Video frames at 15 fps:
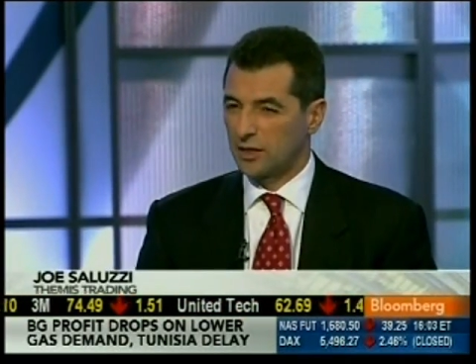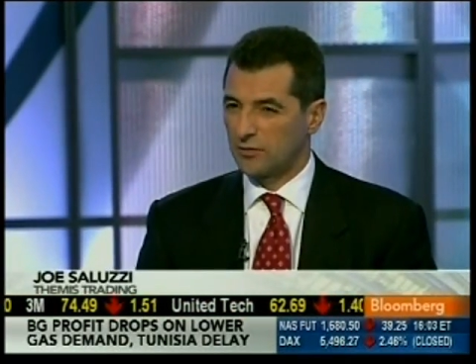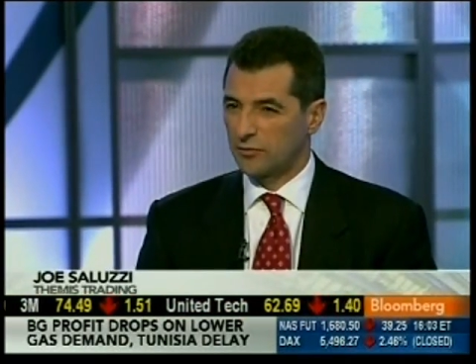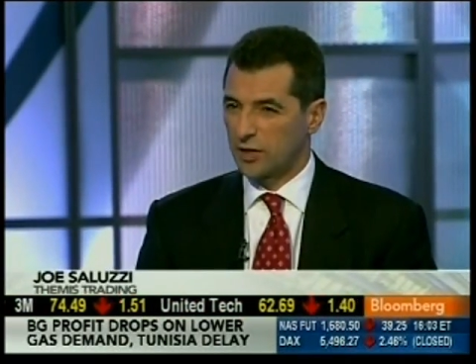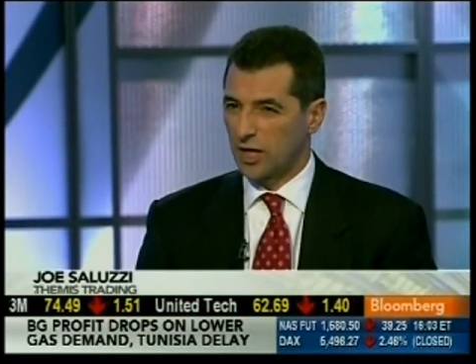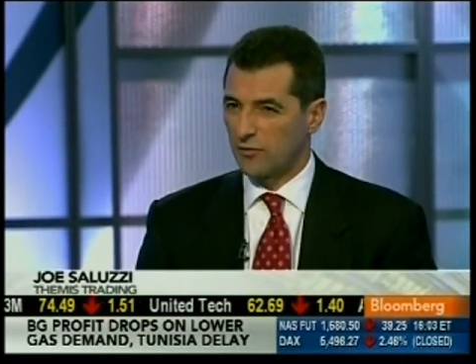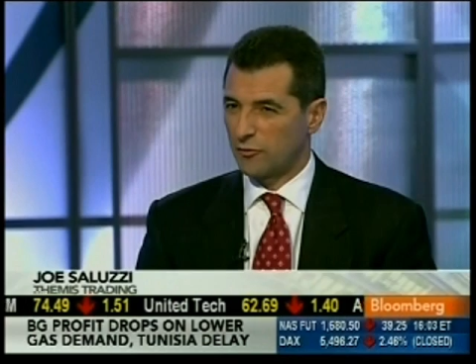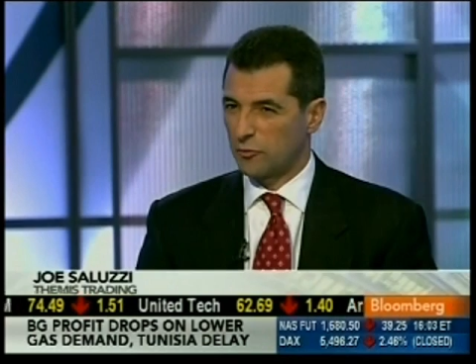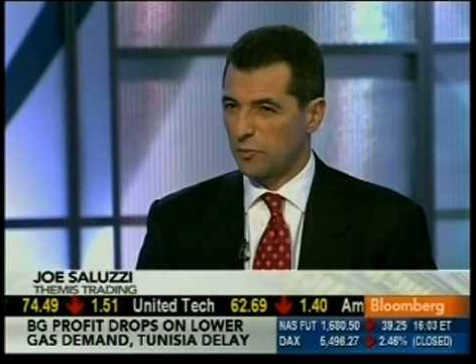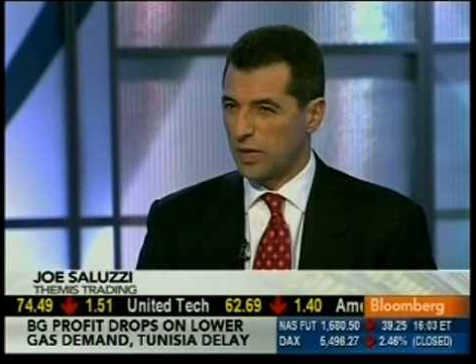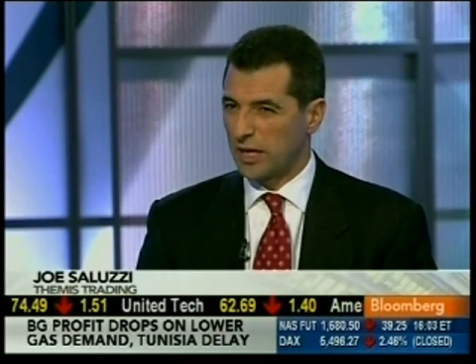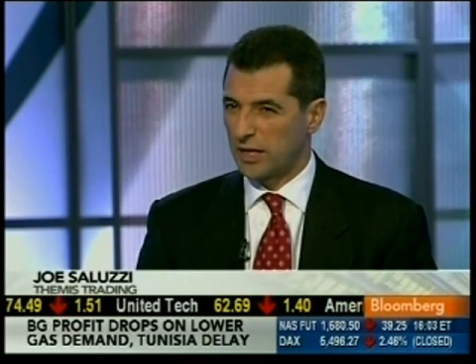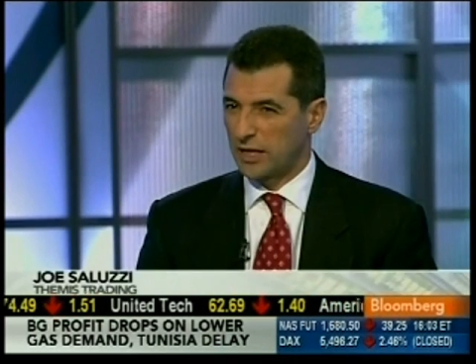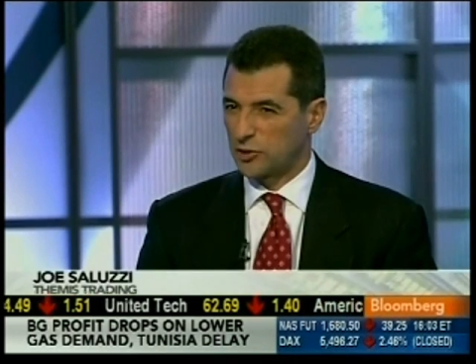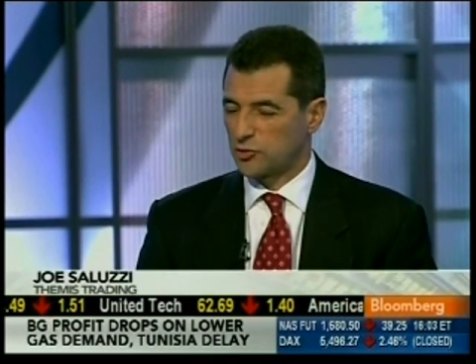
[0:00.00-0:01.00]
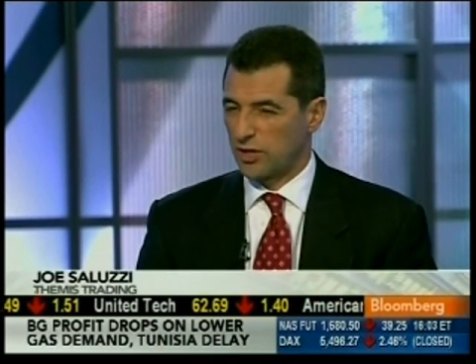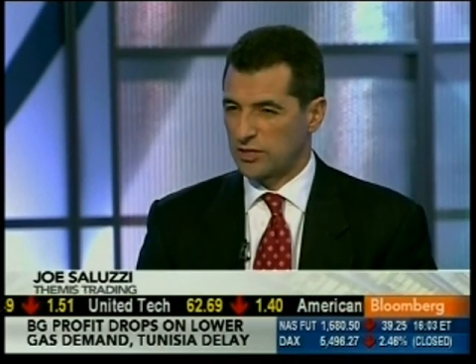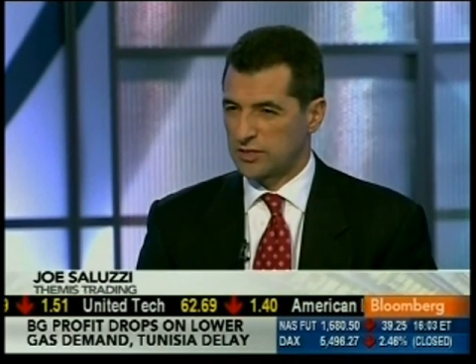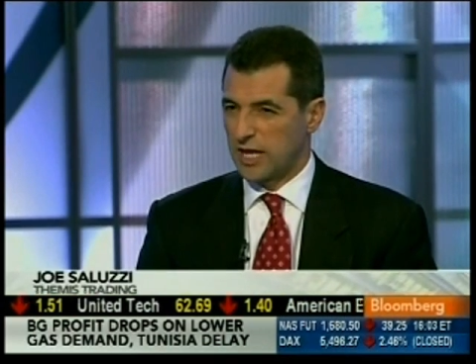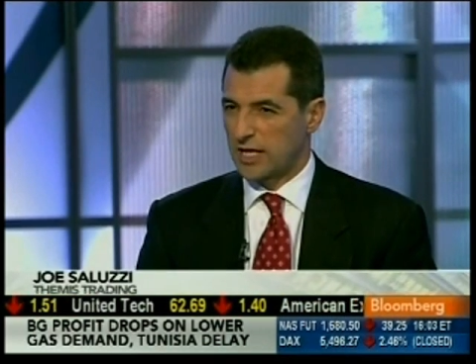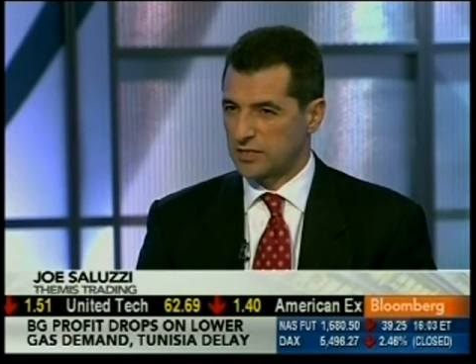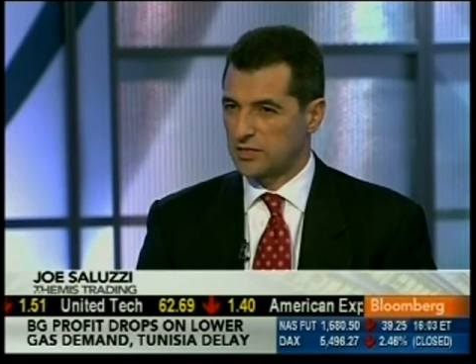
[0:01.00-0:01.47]
if, God forbid, a
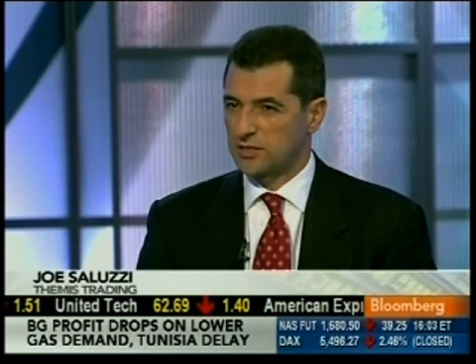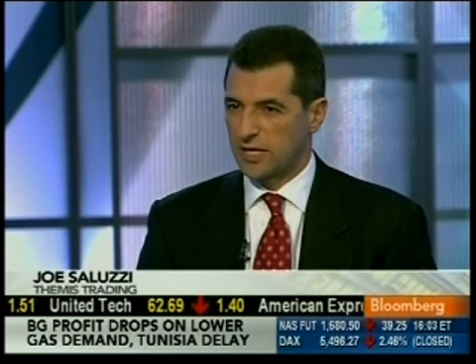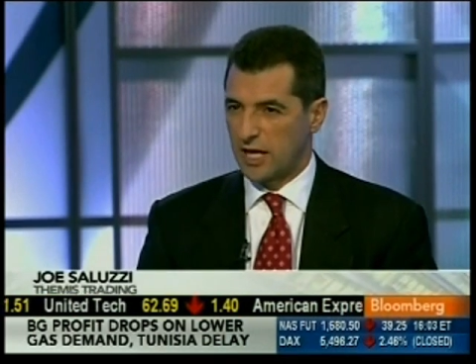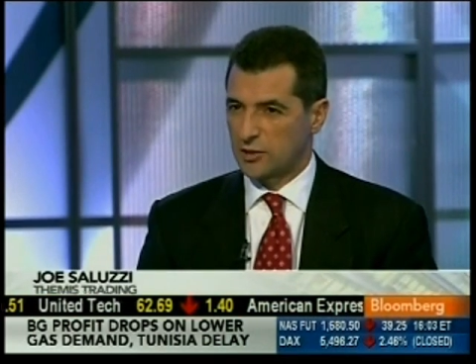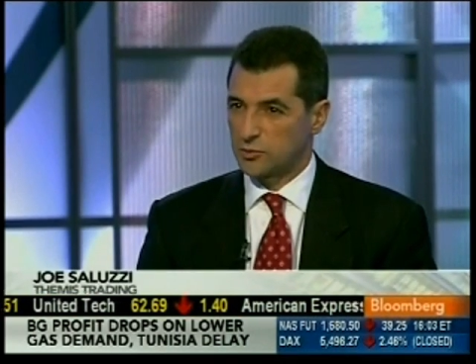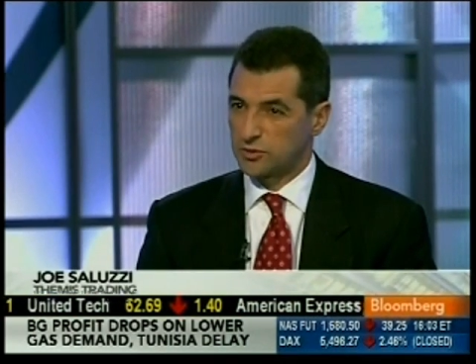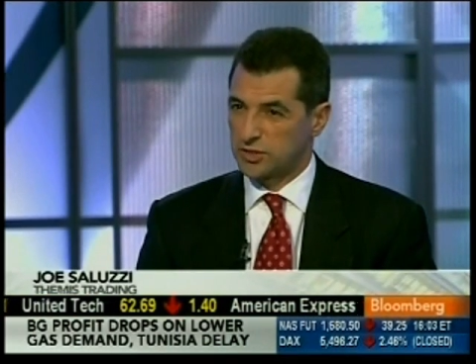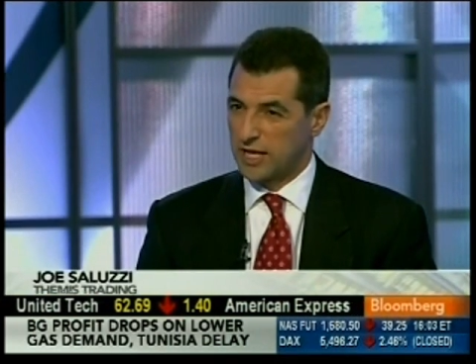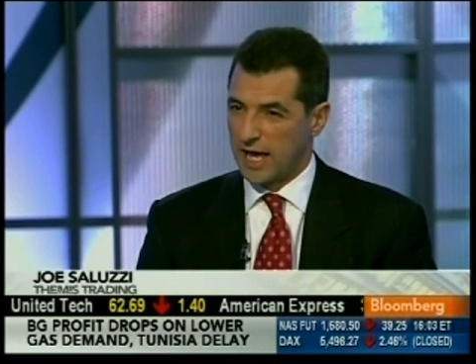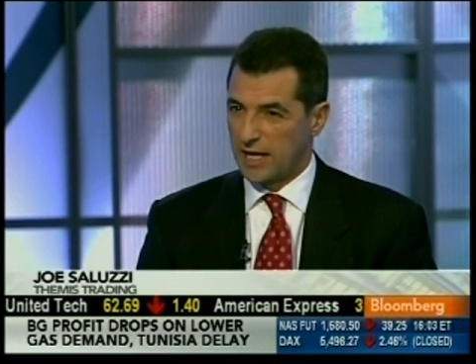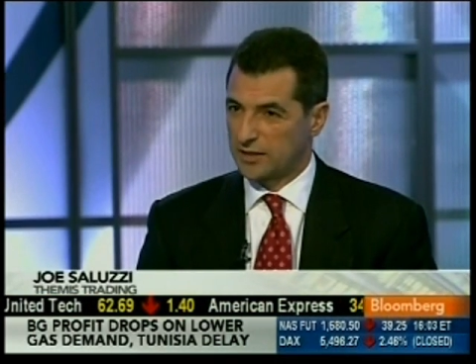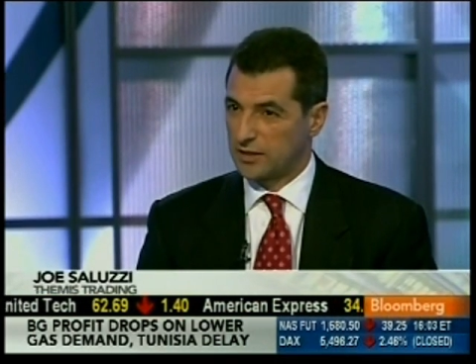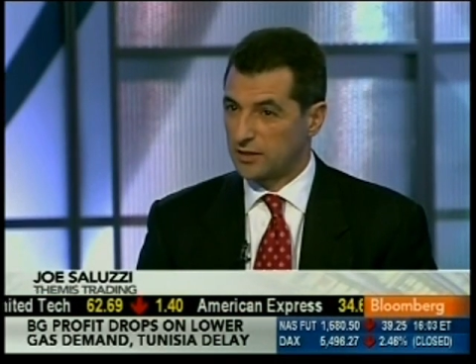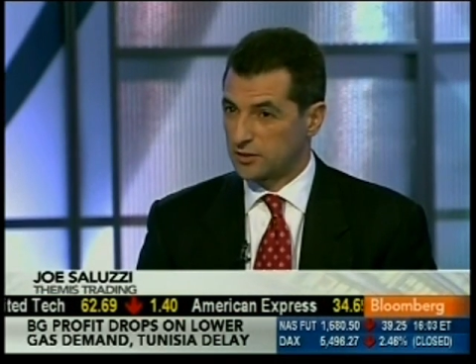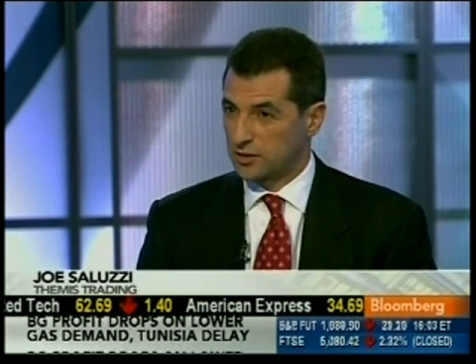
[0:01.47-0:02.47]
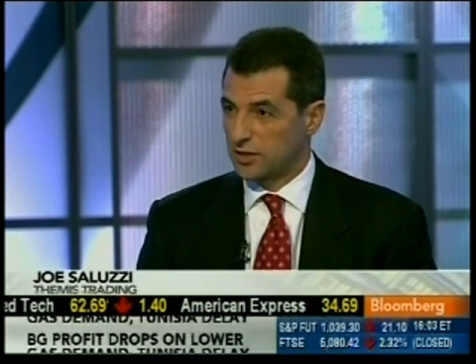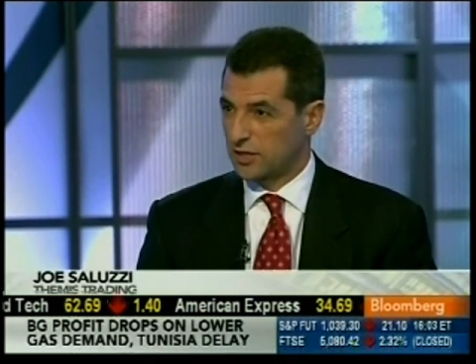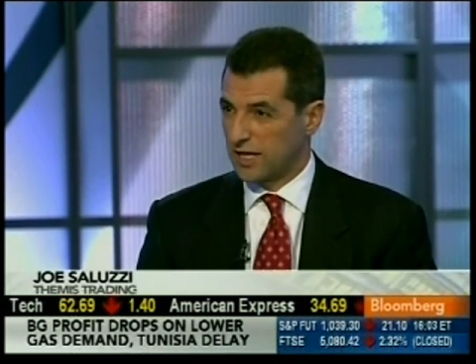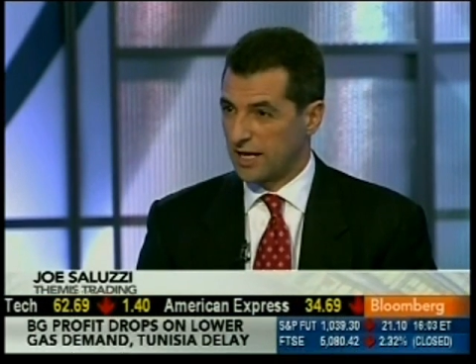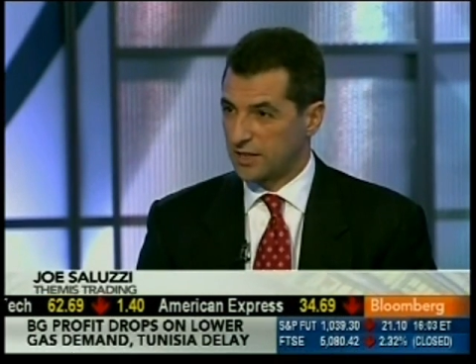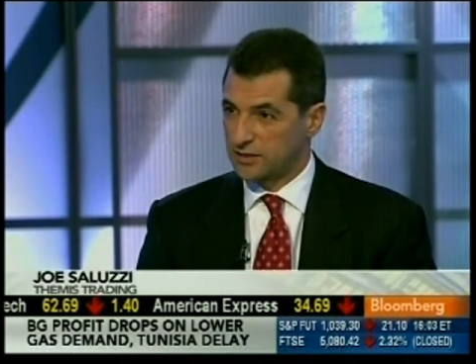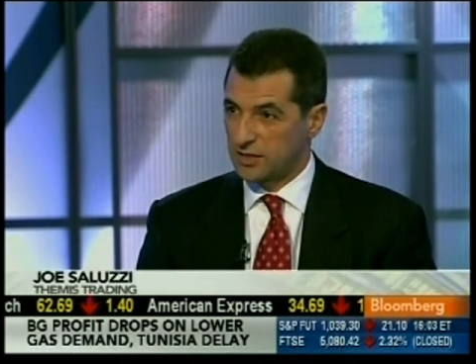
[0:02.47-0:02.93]
transaction tax was enacted into
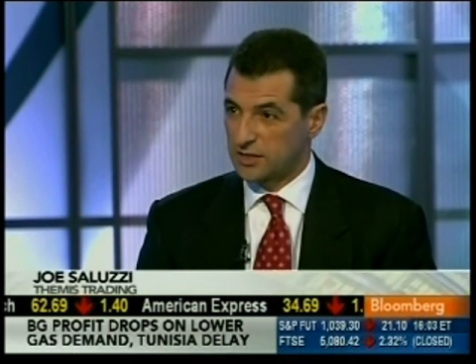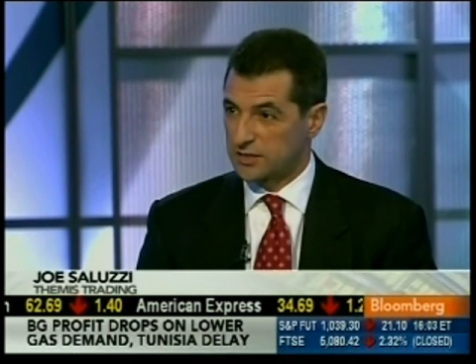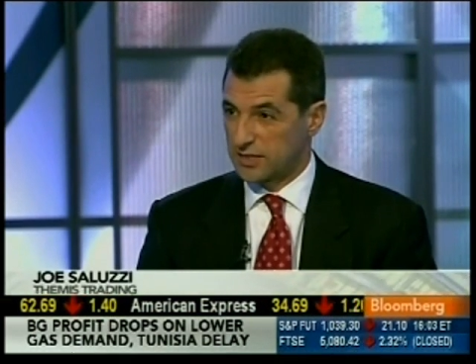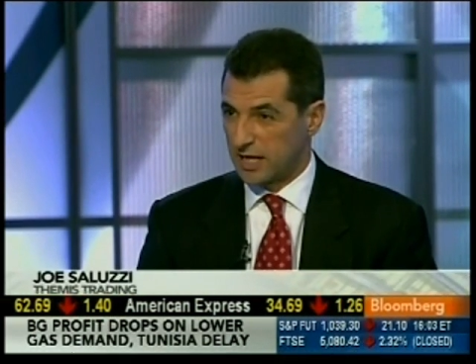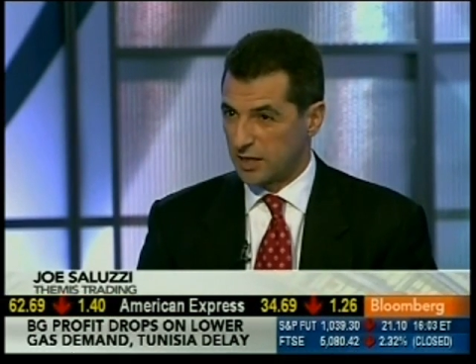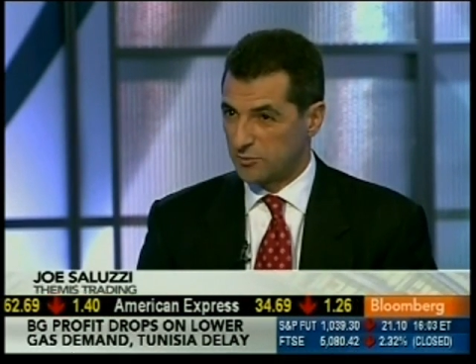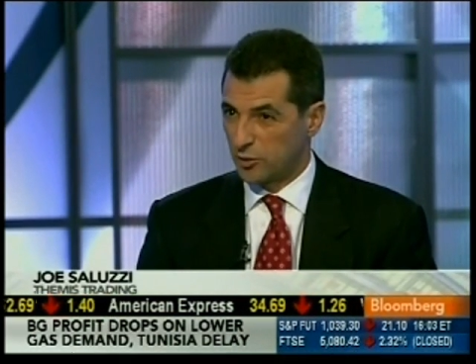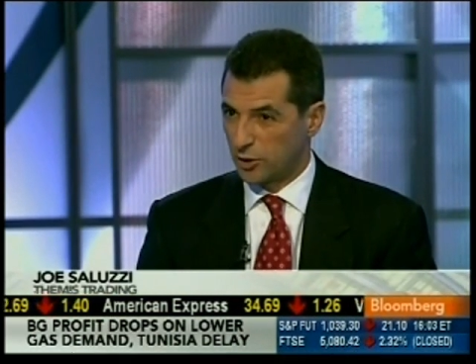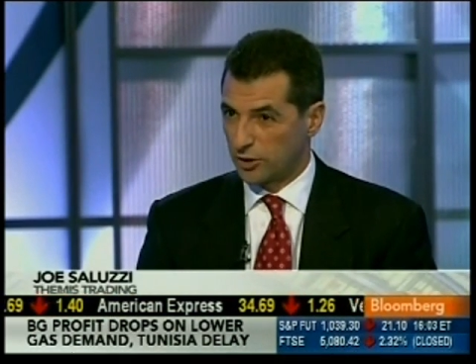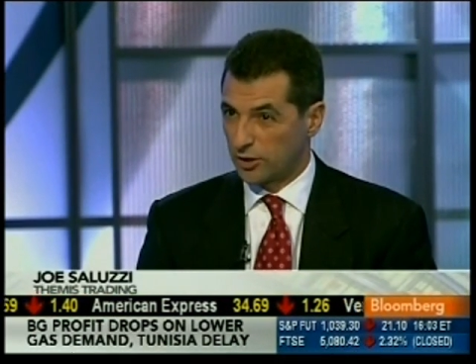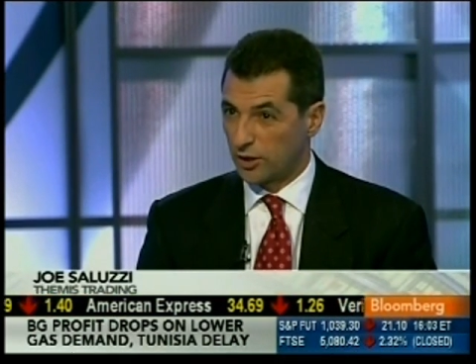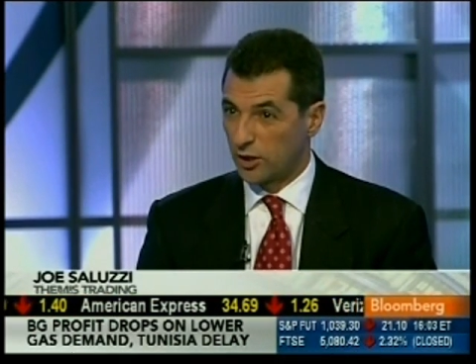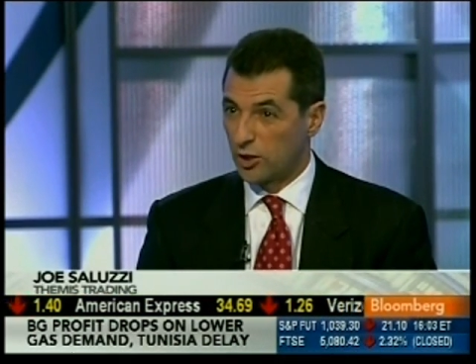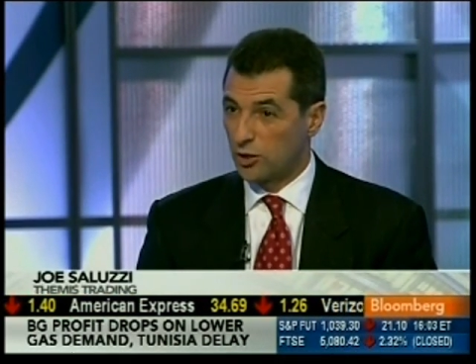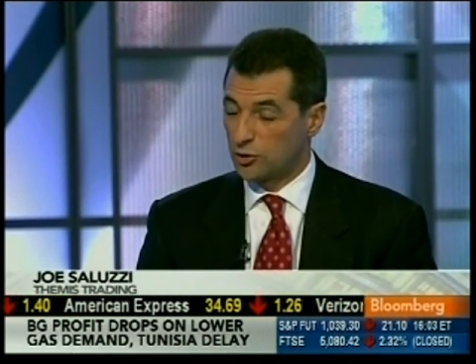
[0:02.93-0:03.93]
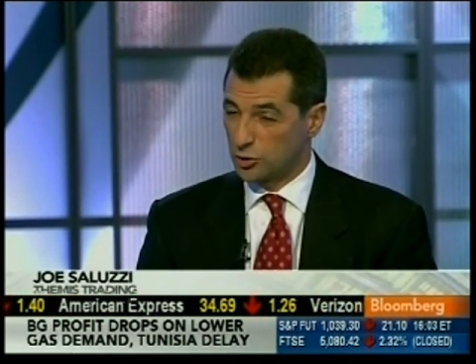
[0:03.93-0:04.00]
the United States stock market?